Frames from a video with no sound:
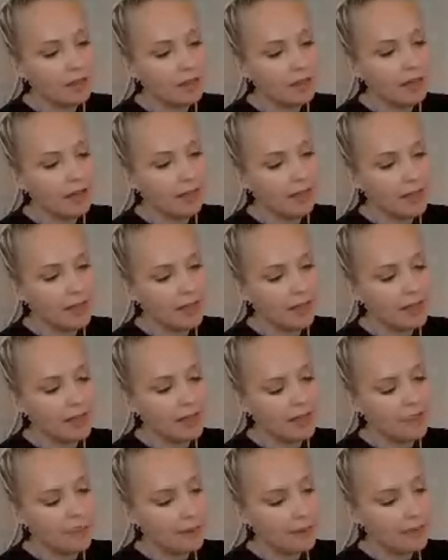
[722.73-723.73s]
And that's
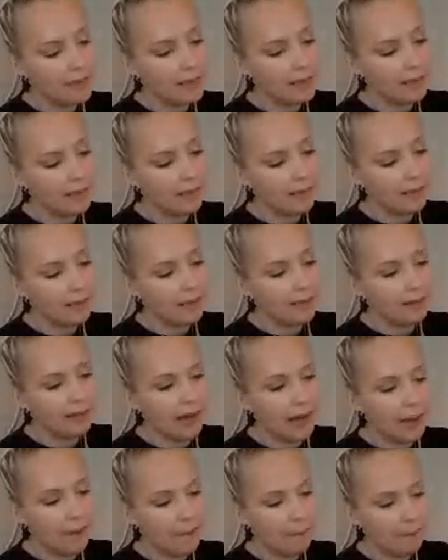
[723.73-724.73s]
gonna be his
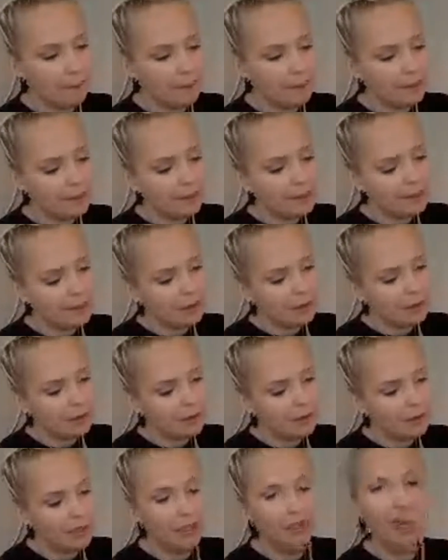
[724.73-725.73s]
gums.
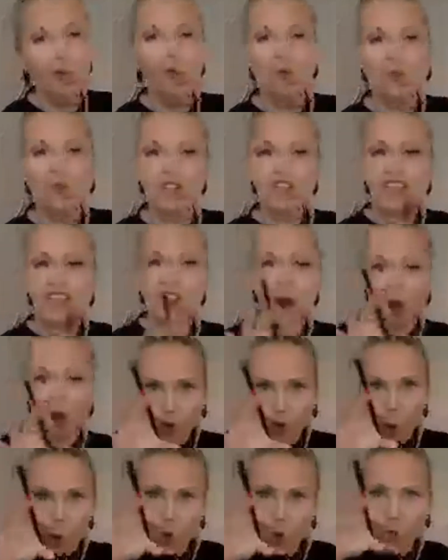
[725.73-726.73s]
You know when the shark
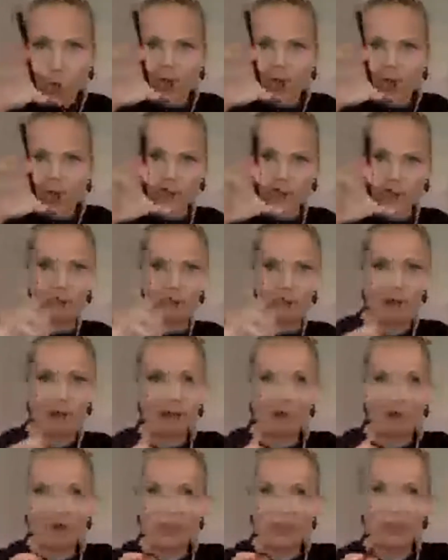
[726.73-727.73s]
opens his
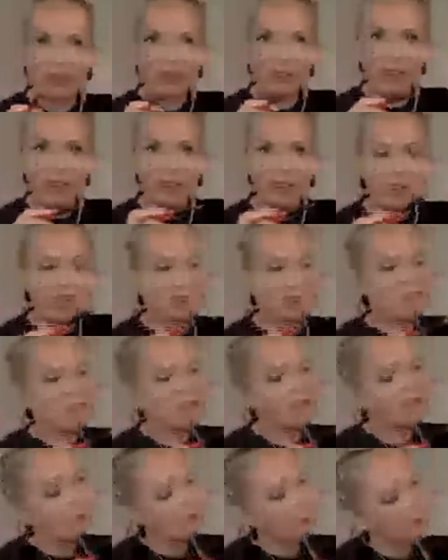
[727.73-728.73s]
mouth? It's
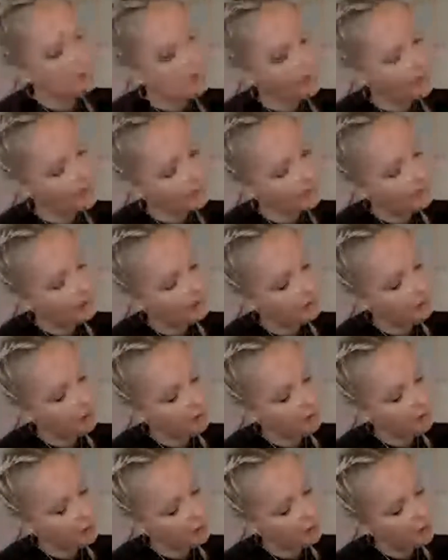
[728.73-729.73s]
quite pink
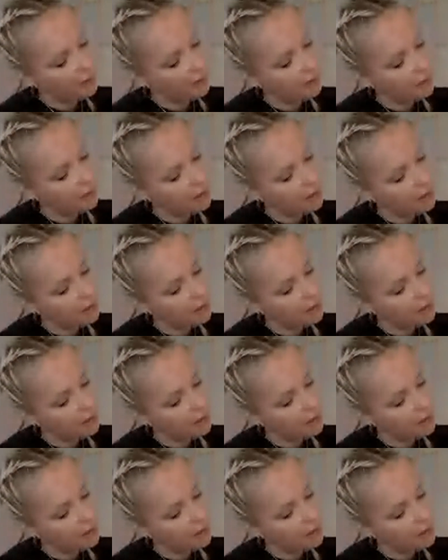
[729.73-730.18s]
around the teeth.